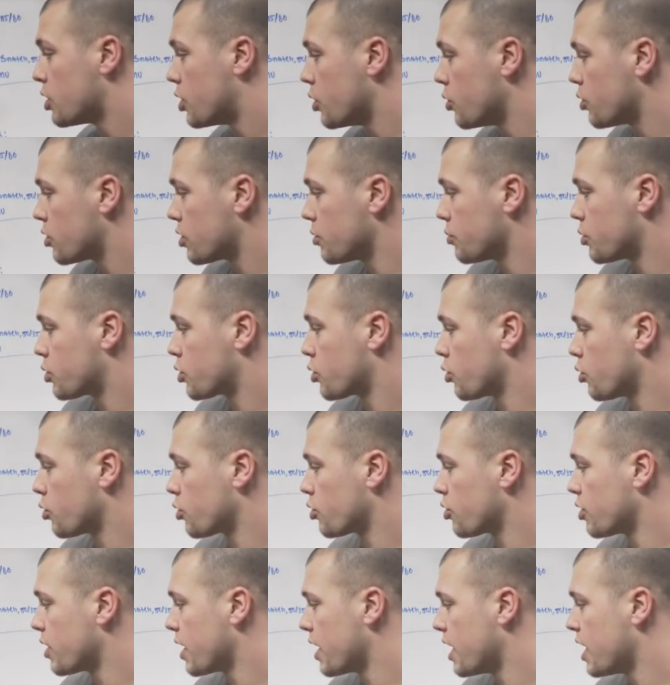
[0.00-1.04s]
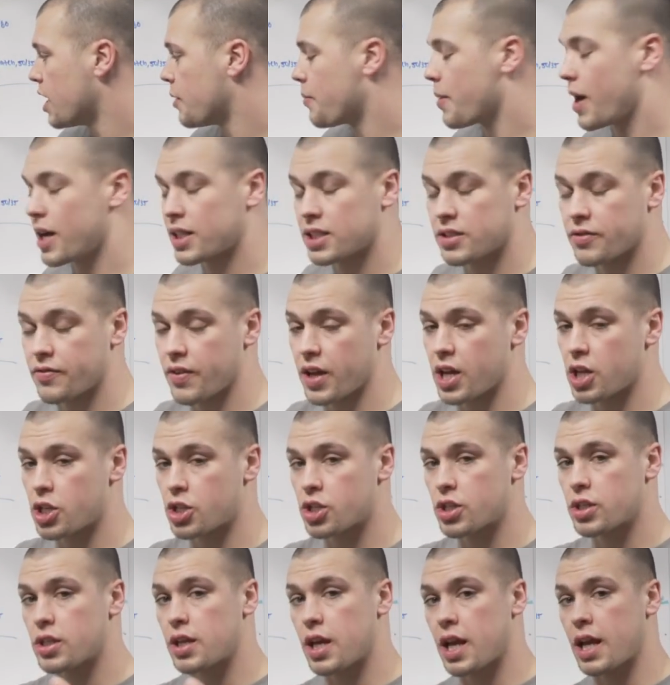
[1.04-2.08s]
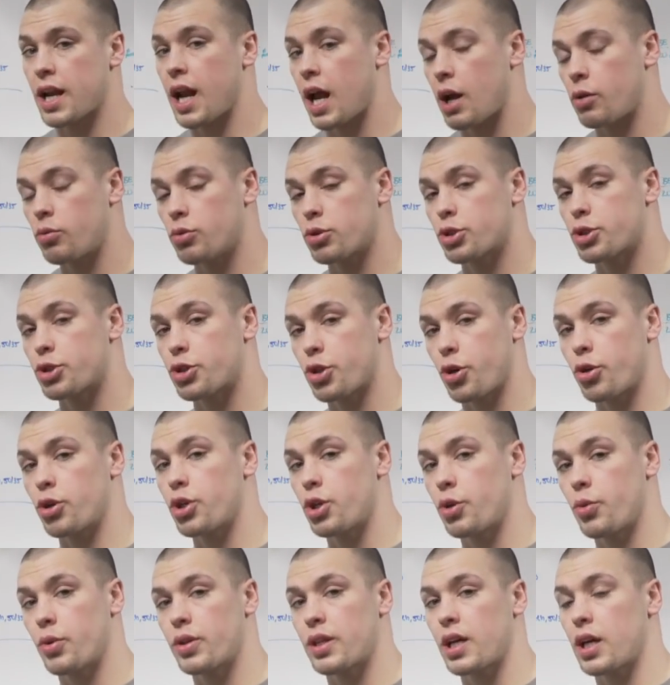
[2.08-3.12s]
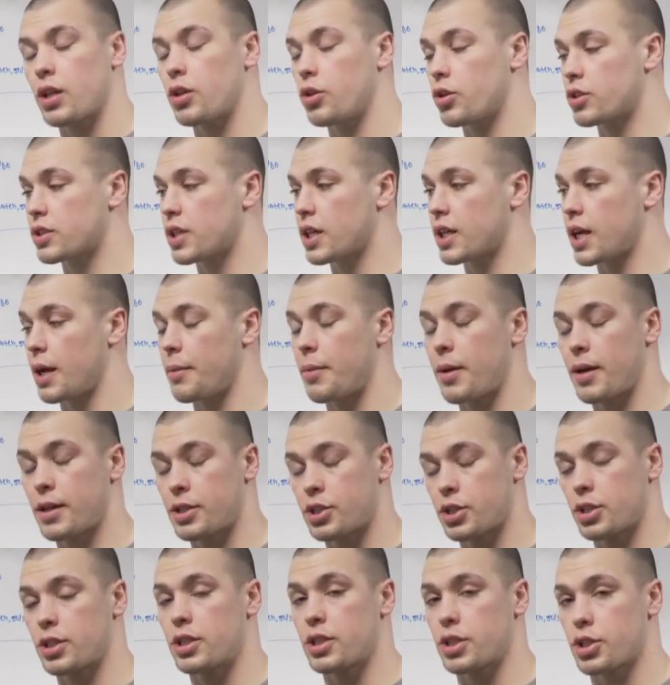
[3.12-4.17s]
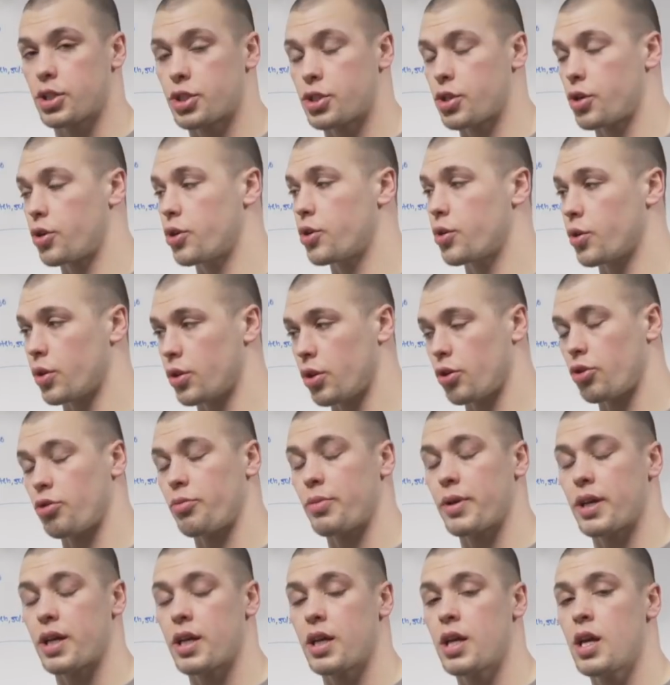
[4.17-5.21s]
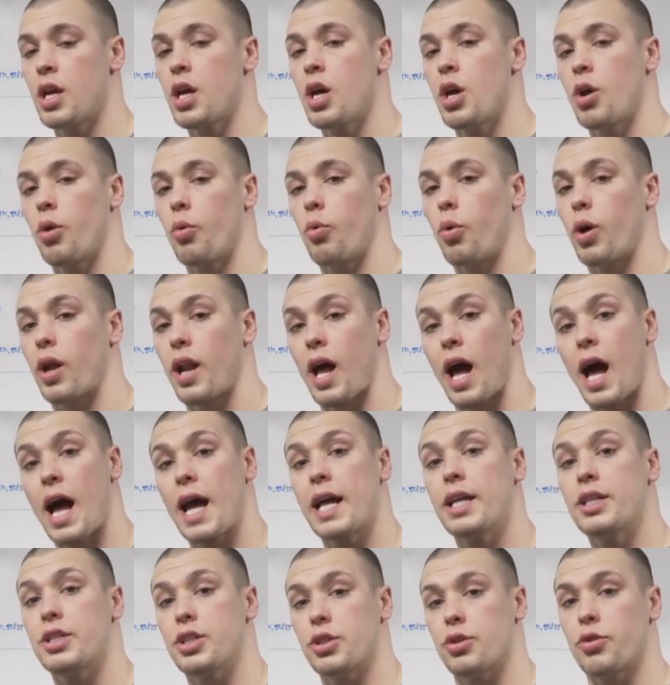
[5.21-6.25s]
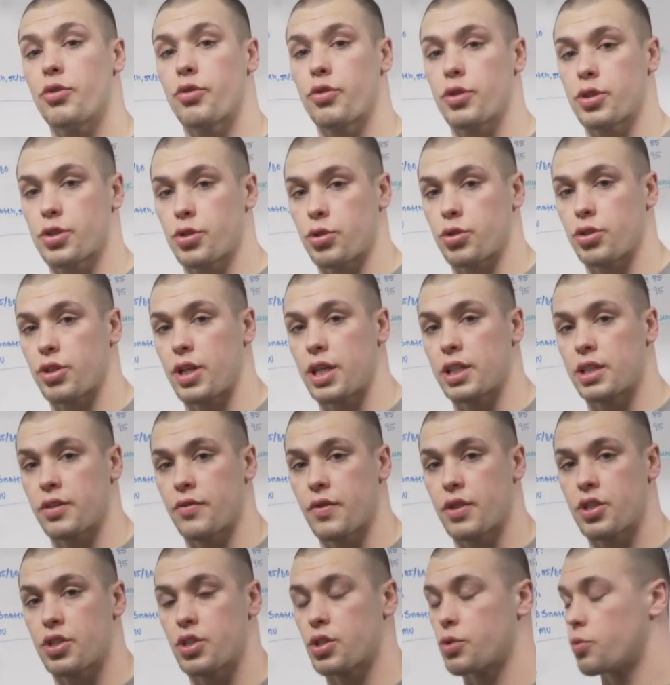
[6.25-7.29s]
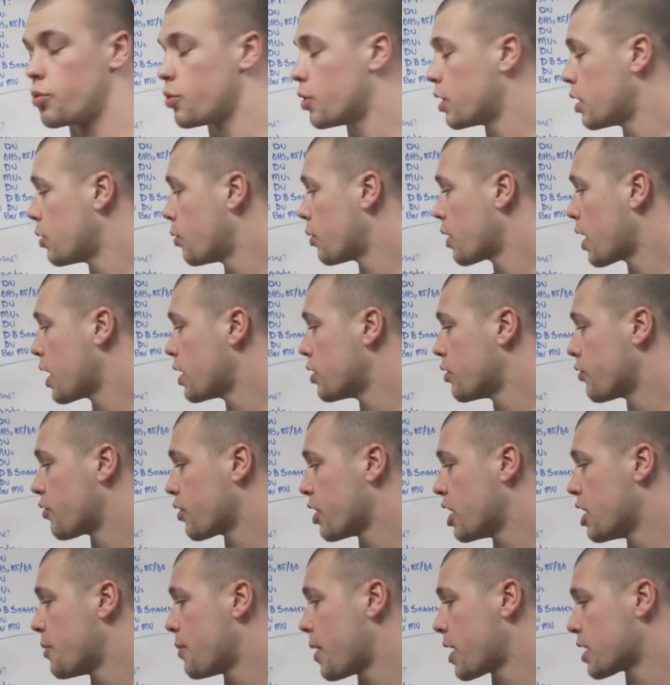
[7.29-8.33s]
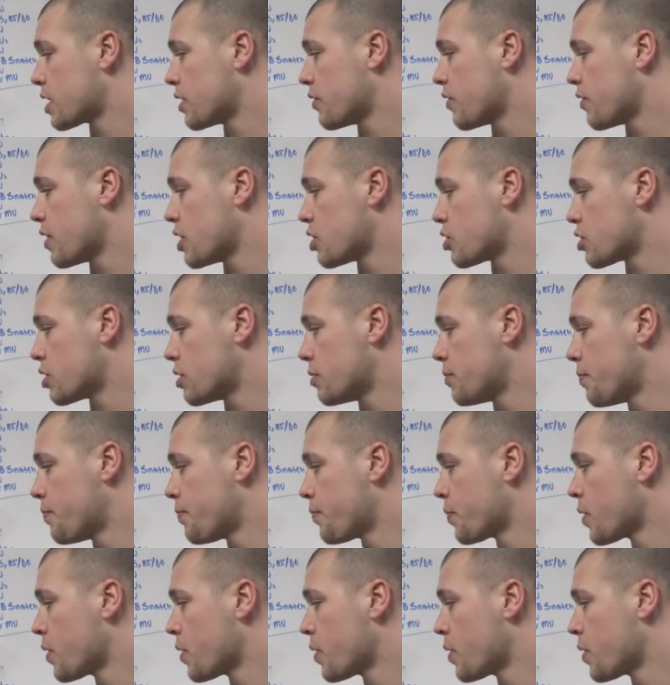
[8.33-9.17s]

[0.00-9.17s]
Do some shoulder and hip activation, and I will show you what that looks like. I'm actually going to show you a little bit what I do for shoulder activation and what I do for hip activation.